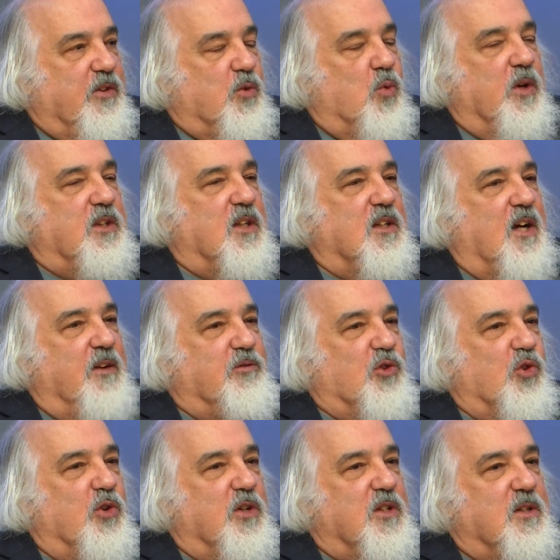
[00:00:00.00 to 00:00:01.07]
The one thing I've
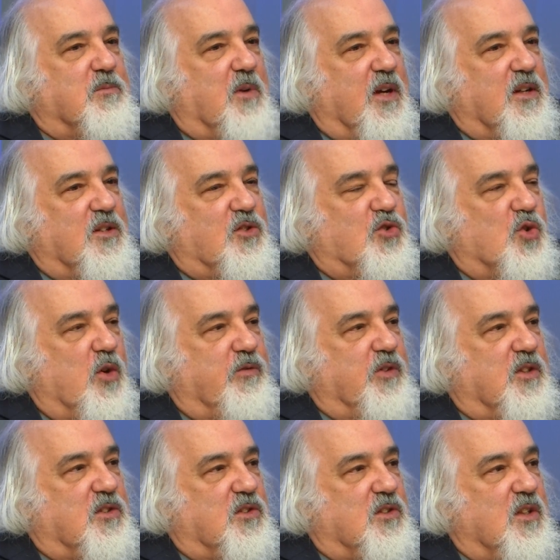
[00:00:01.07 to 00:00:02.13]
learned in my
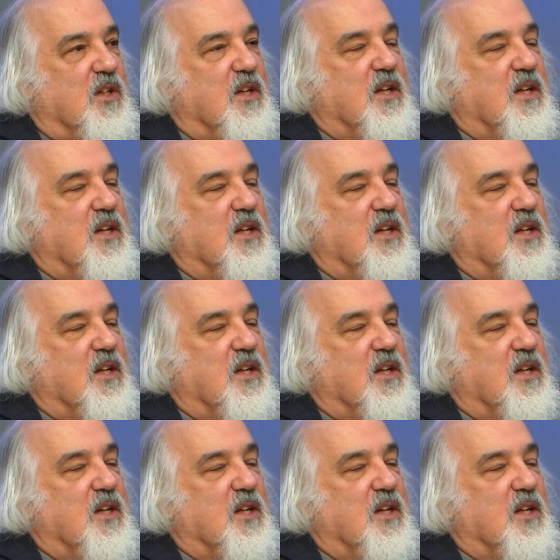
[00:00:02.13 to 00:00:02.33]
service,